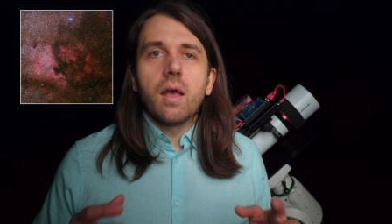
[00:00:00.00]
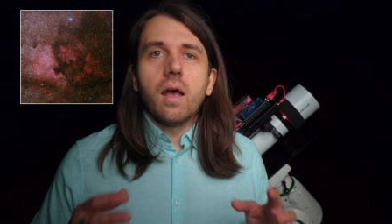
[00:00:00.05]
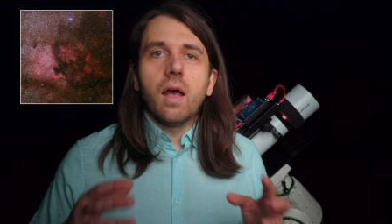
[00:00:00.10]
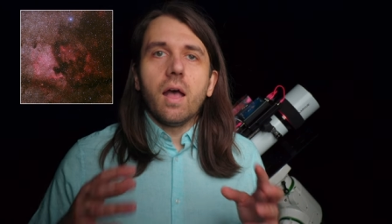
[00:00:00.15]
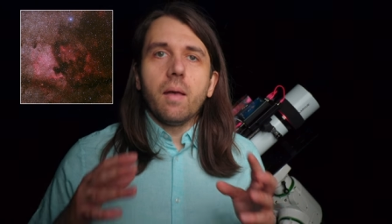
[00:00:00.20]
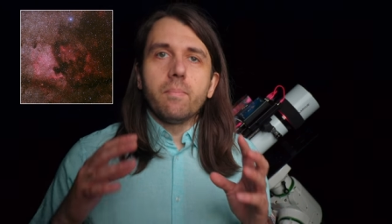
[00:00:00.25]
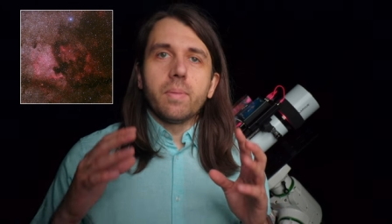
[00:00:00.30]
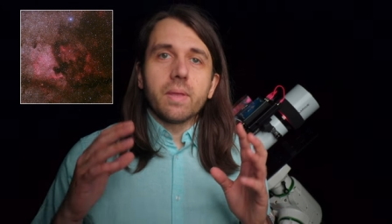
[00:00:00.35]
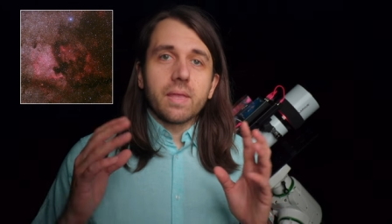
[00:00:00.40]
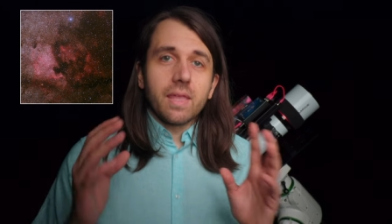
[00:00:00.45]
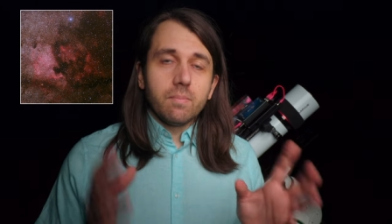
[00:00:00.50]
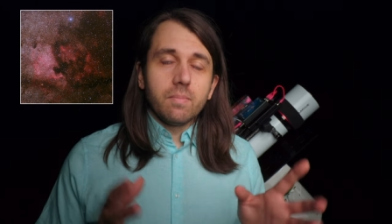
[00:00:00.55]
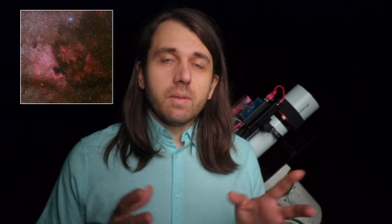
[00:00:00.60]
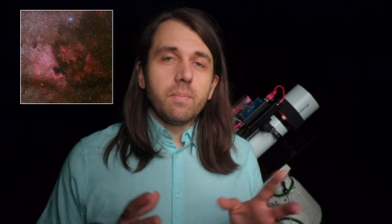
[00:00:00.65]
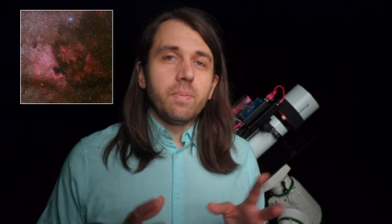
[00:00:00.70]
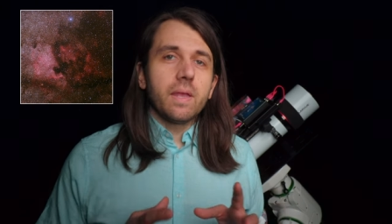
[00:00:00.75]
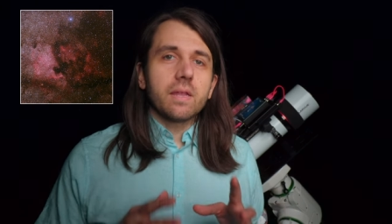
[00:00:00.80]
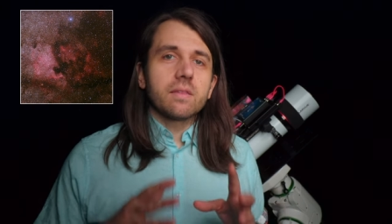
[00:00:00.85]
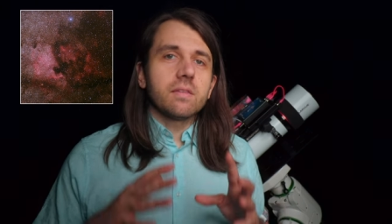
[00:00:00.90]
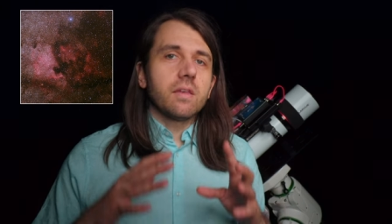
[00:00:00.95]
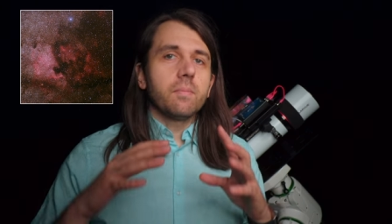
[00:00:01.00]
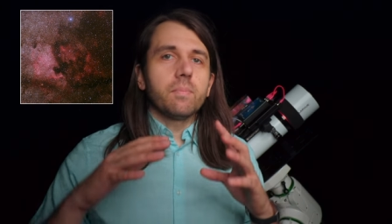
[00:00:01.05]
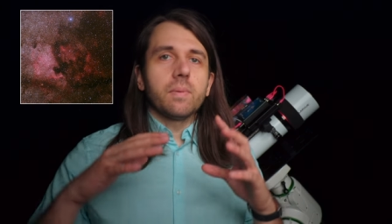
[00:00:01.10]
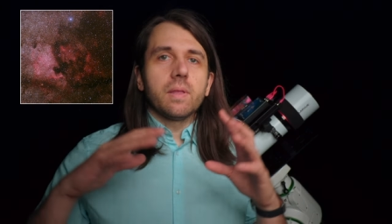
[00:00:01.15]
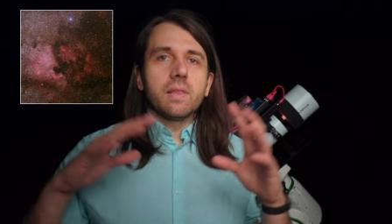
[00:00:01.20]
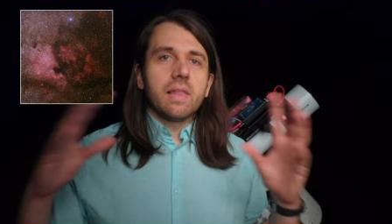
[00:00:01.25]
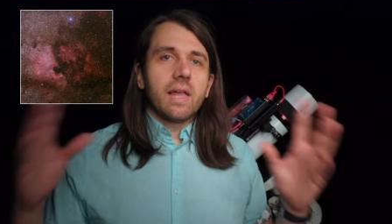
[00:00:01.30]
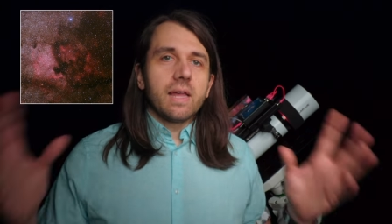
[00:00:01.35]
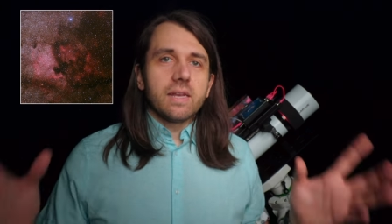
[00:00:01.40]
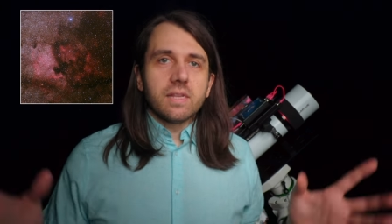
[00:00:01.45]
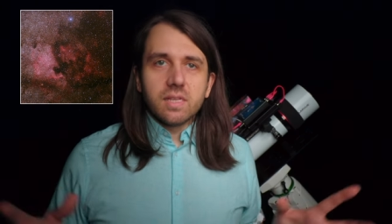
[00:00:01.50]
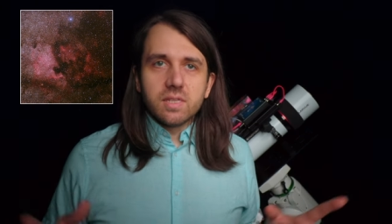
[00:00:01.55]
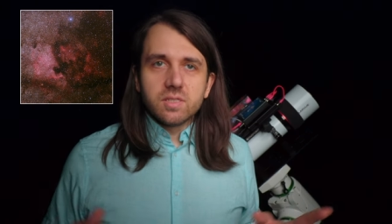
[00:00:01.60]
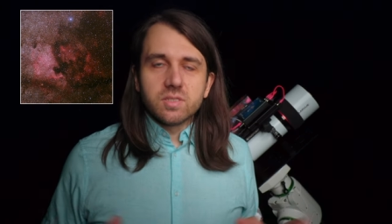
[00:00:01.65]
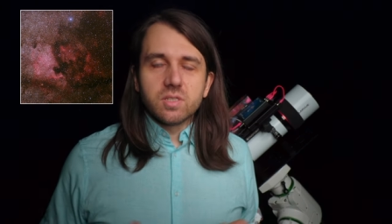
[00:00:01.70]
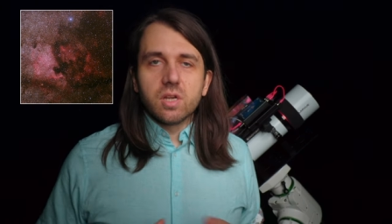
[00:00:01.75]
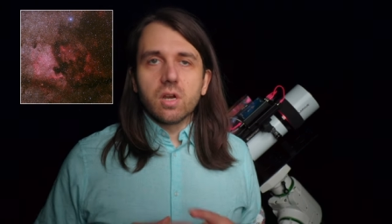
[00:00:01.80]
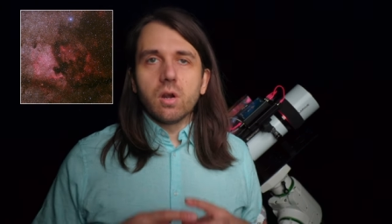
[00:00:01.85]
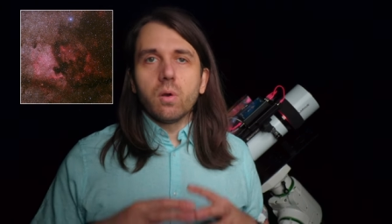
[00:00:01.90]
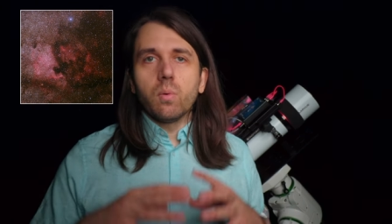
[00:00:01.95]
um, but can be picked up a lot
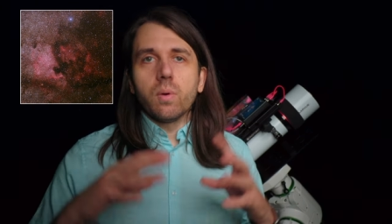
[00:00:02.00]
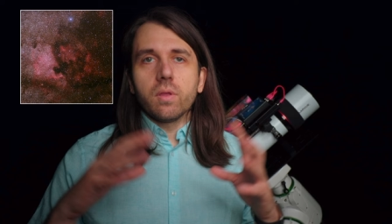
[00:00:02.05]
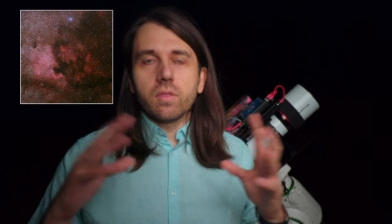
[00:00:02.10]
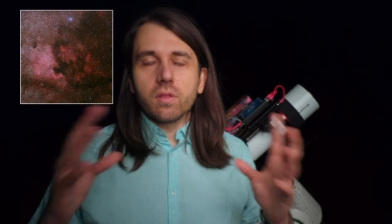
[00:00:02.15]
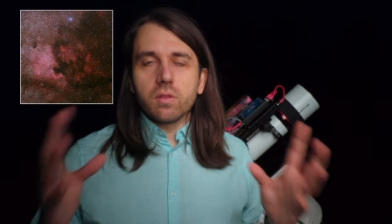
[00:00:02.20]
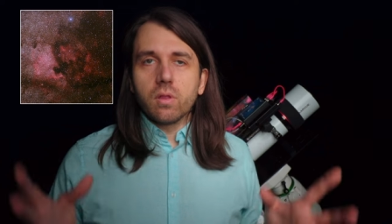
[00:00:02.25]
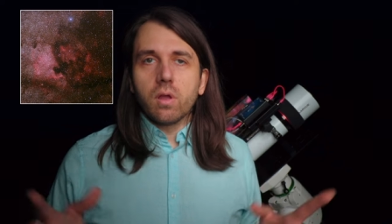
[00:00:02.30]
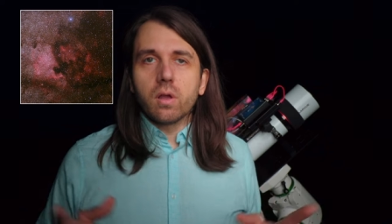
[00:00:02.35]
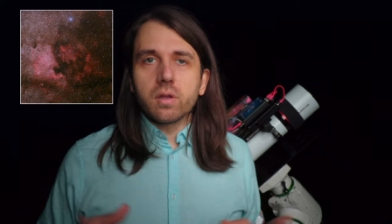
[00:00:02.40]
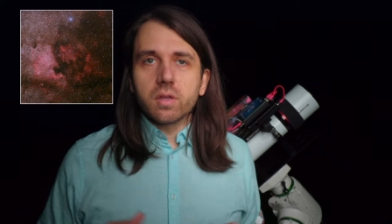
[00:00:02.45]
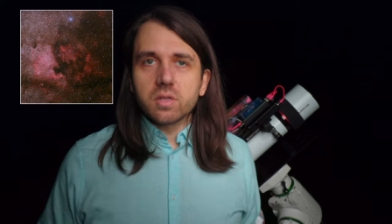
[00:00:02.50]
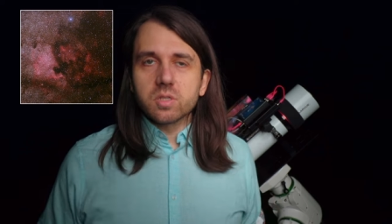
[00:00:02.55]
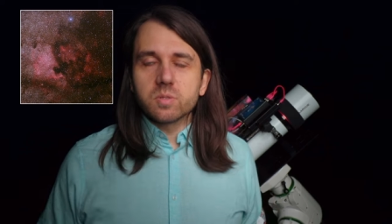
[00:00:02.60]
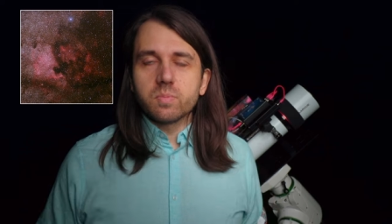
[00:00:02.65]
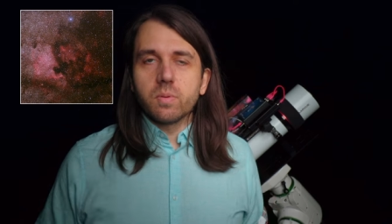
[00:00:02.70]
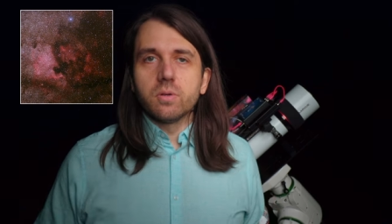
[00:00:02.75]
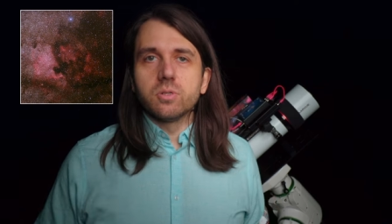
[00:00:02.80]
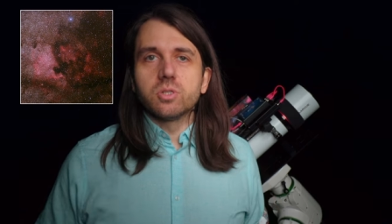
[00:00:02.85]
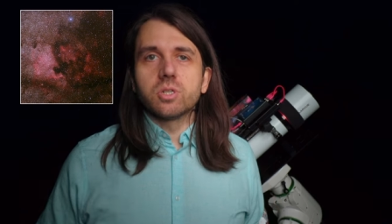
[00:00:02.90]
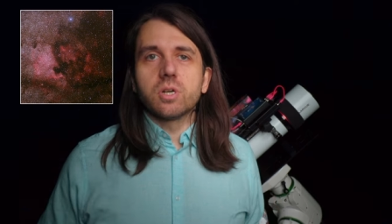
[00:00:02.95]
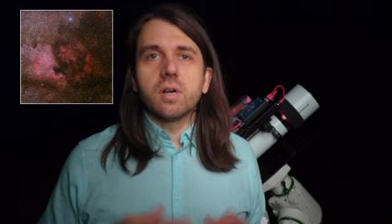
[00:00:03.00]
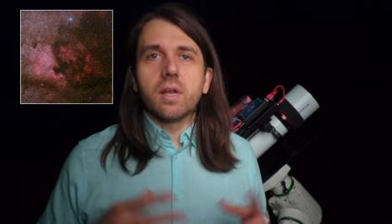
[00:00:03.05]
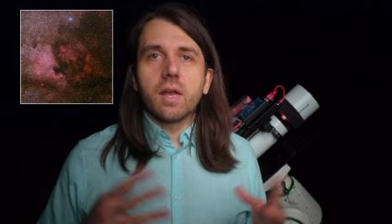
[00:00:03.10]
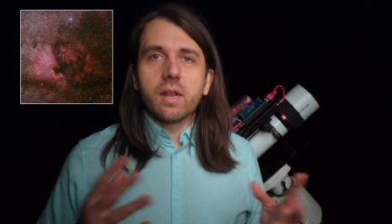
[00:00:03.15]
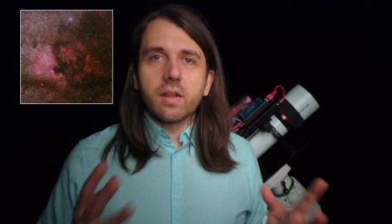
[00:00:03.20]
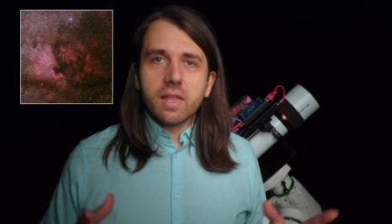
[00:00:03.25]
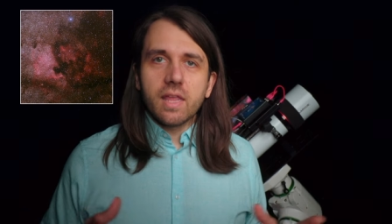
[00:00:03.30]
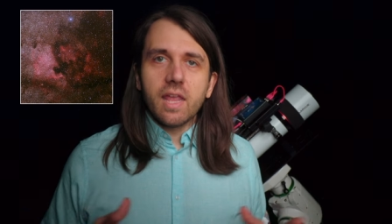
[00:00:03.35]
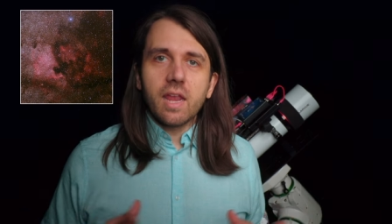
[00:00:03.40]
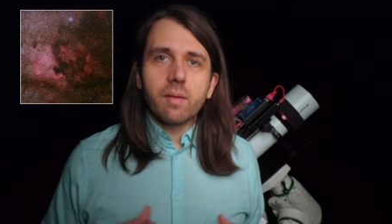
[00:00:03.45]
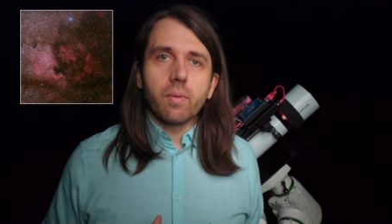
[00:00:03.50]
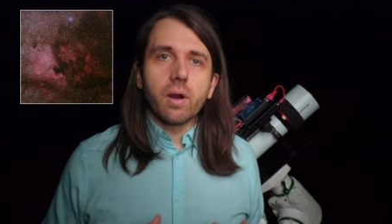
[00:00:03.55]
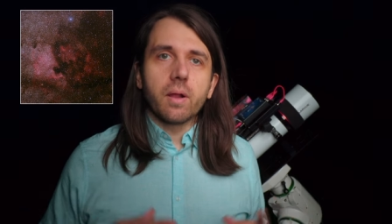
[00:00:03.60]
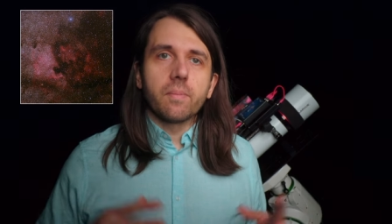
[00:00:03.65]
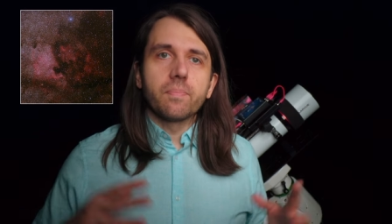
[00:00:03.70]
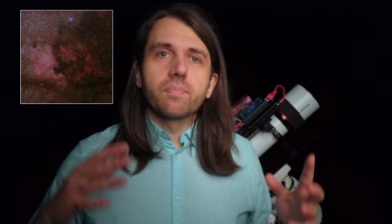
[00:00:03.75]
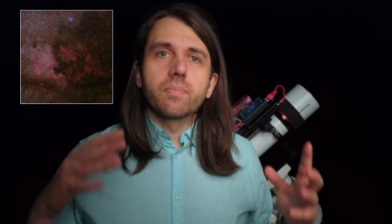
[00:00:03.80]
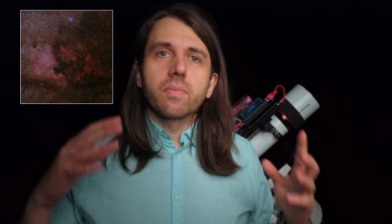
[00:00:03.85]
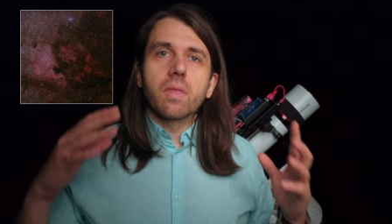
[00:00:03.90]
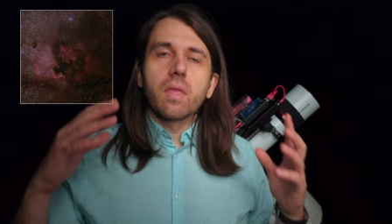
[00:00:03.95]
easier with a long exposure on a camera.